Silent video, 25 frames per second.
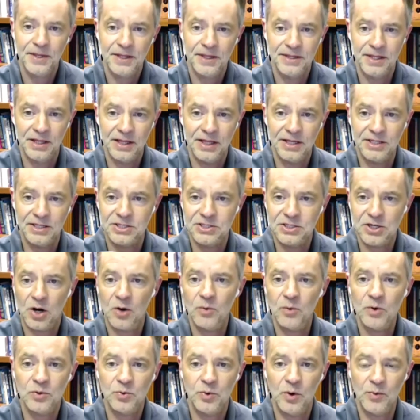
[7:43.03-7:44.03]
Then let's
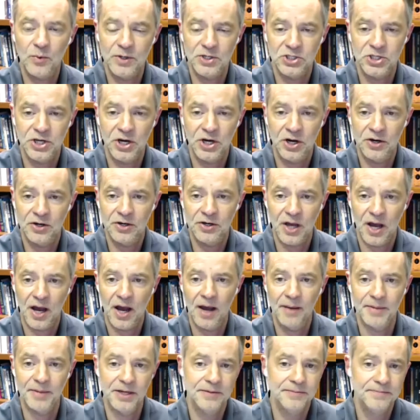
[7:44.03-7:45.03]
start with what we share in
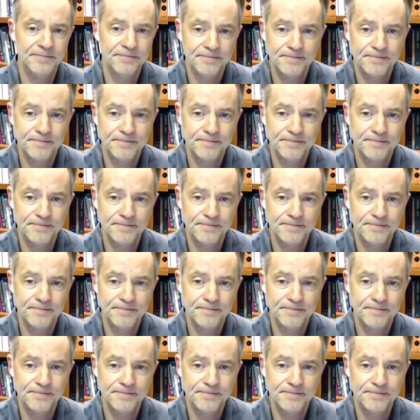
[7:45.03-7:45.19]
common.